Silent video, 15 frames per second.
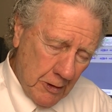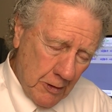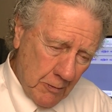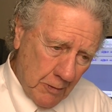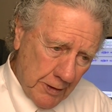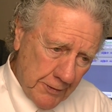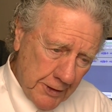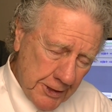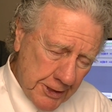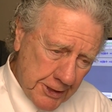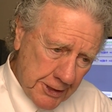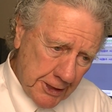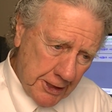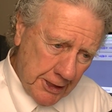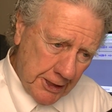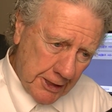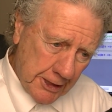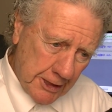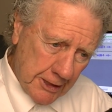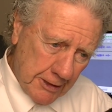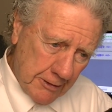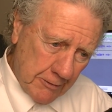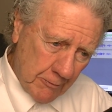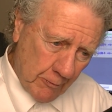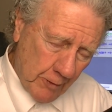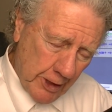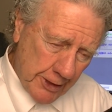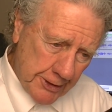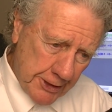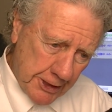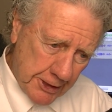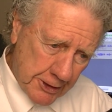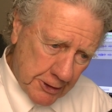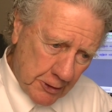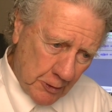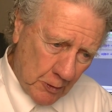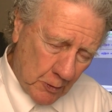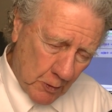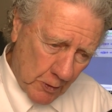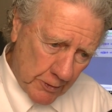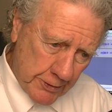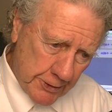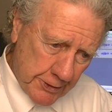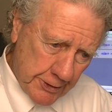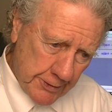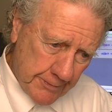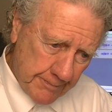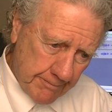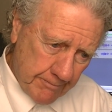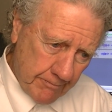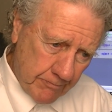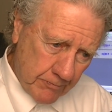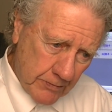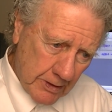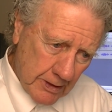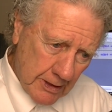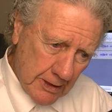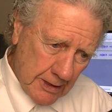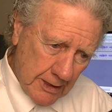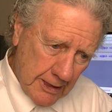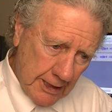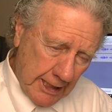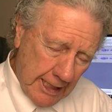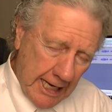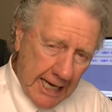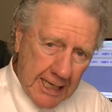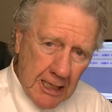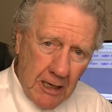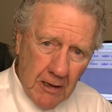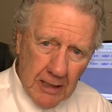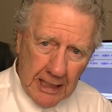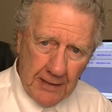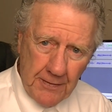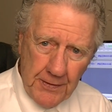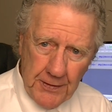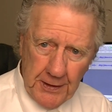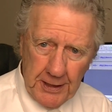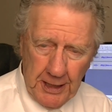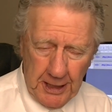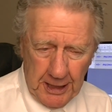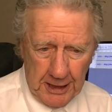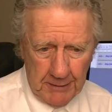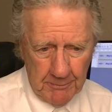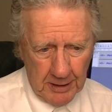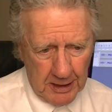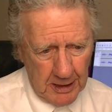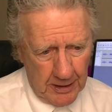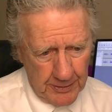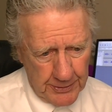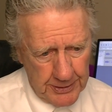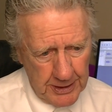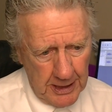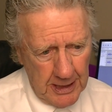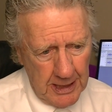when this thing runs its course, and I call it thing because